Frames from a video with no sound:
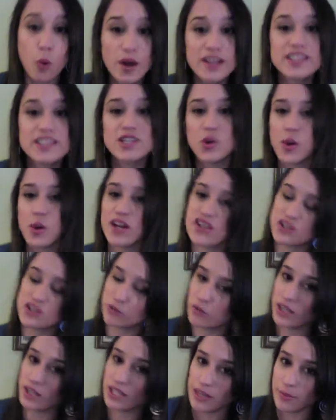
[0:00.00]
What is the
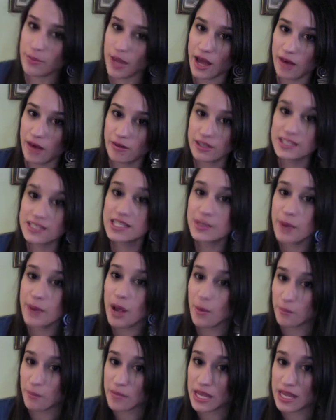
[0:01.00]
question really about? Is
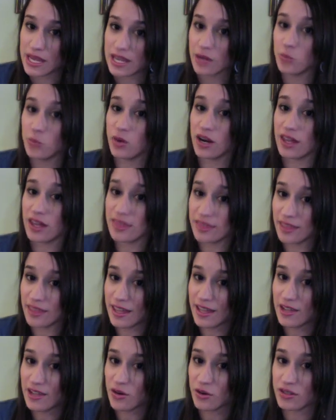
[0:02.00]
it about me and what I
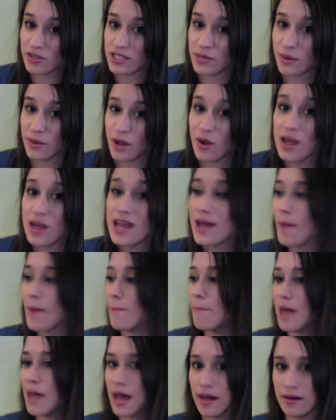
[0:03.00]
think, or is it about
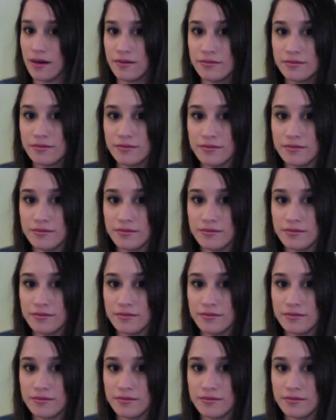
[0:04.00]
men?